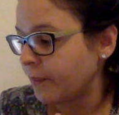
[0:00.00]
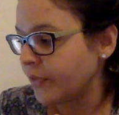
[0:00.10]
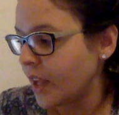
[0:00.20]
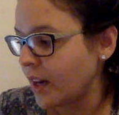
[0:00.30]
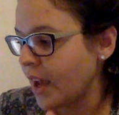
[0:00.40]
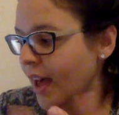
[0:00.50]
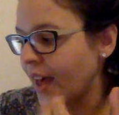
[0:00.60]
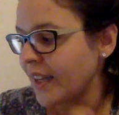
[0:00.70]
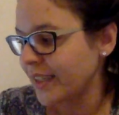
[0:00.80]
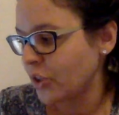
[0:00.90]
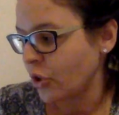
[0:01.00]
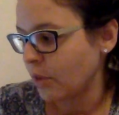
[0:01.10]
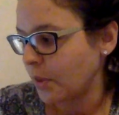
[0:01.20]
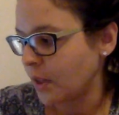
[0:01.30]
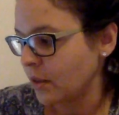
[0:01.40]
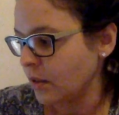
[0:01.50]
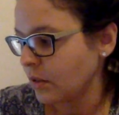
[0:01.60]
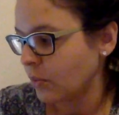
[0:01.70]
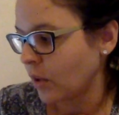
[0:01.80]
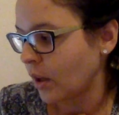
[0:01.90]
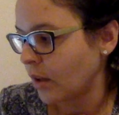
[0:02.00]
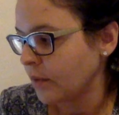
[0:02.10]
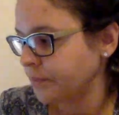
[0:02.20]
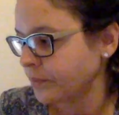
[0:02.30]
then I determine, okay,